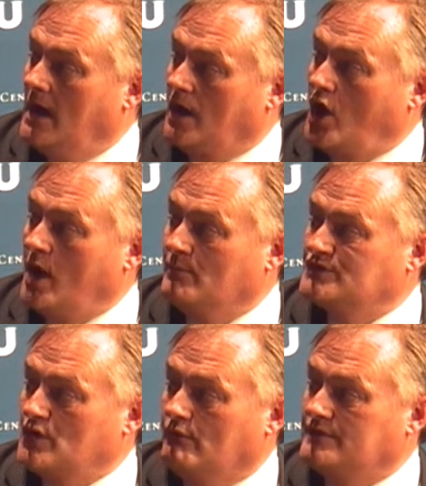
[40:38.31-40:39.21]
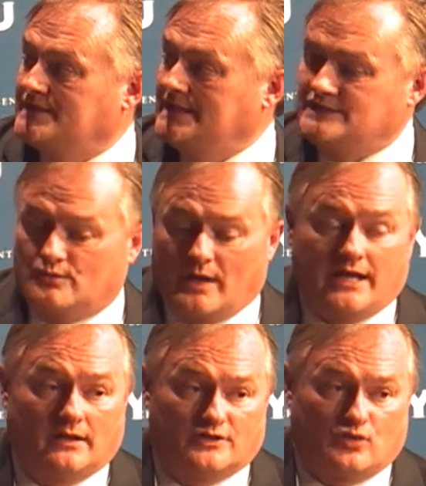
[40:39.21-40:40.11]
Commerce oversees the
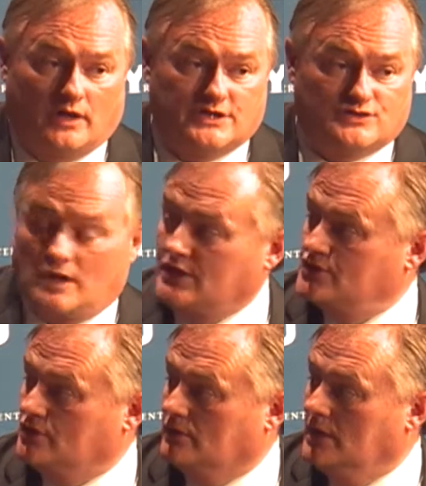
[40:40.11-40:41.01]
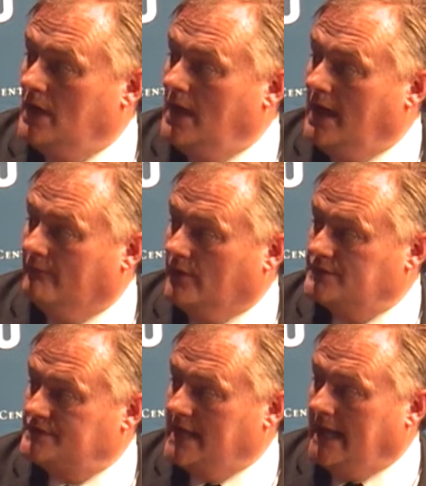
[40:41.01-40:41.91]
regulatory structure of our
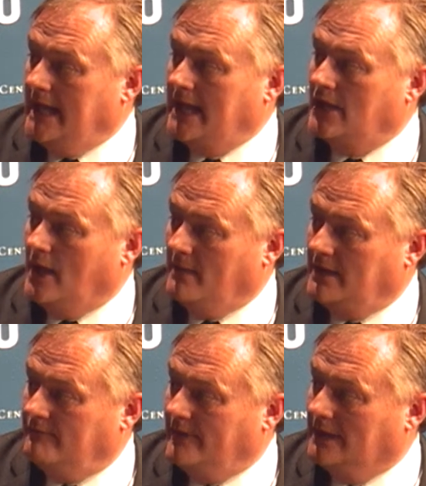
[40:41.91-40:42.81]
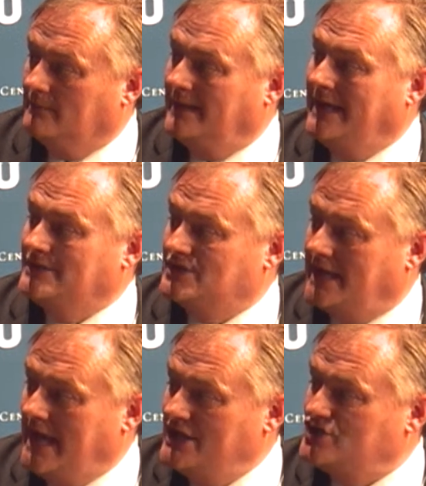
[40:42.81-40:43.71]
state. Economic development,
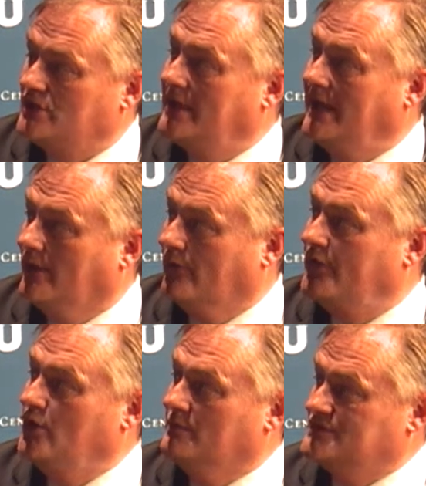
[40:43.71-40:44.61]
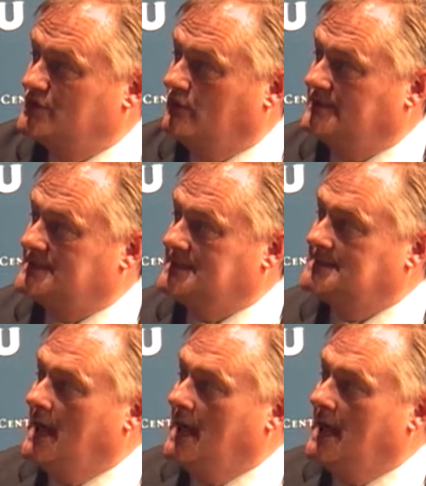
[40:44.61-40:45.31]
education, health, human services.